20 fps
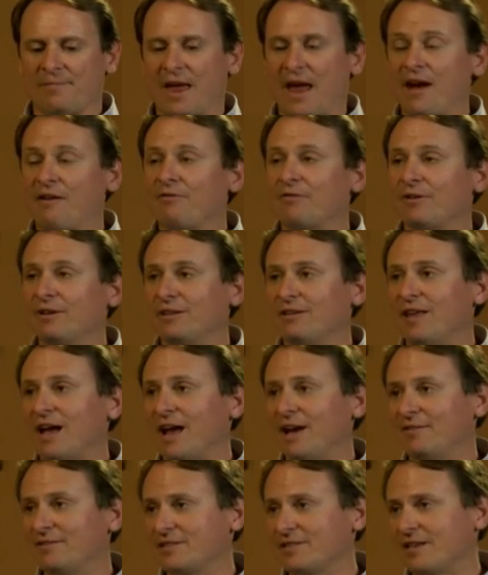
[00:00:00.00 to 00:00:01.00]
every
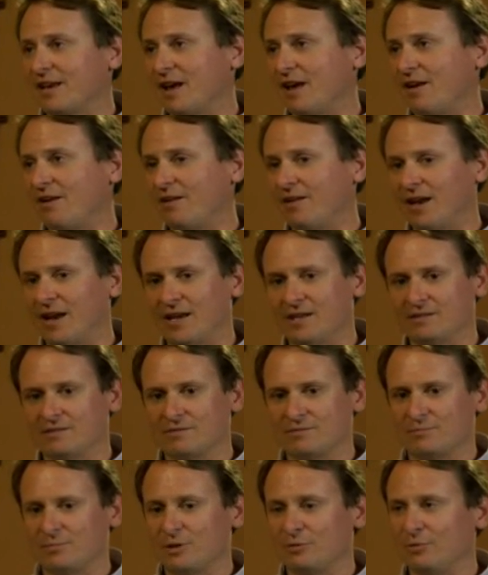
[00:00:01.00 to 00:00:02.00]
live cell
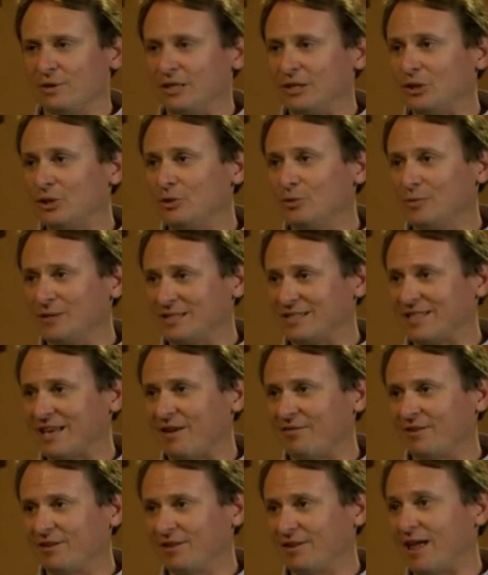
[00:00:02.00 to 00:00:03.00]
has between 2 and
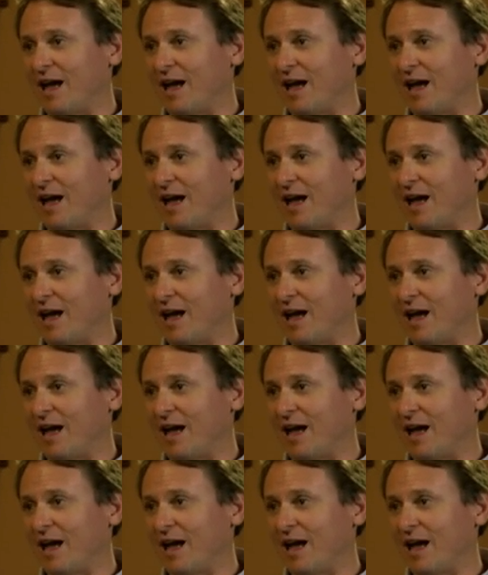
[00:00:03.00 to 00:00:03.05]
7